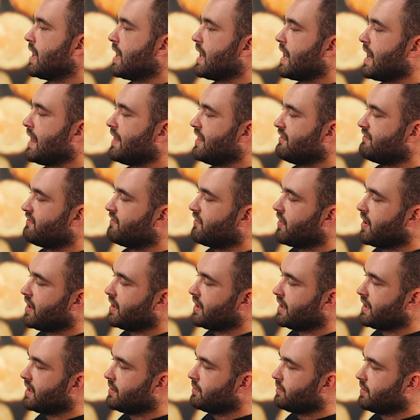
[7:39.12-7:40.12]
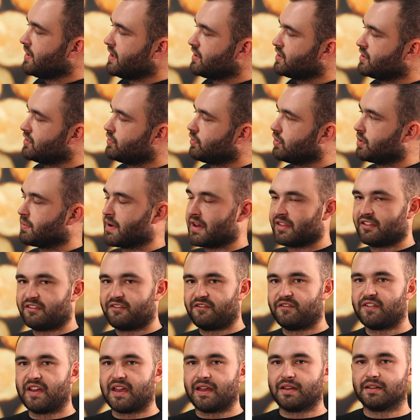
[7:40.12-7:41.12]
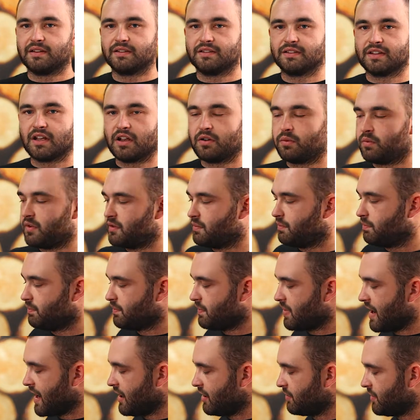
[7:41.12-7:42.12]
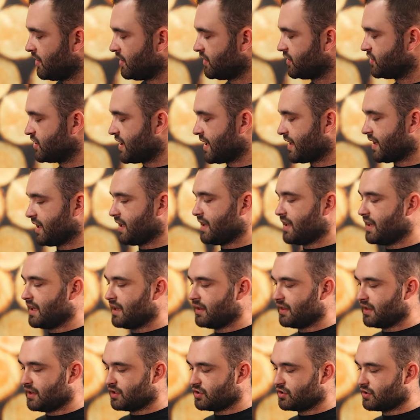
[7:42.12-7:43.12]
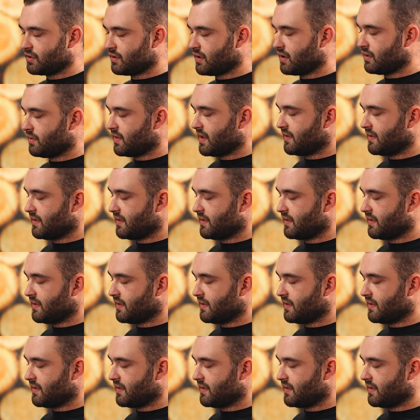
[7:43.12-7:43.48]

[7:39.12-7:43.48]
And then finally, we should talk about the fit. So with Paramo's jacket here, the Enduro,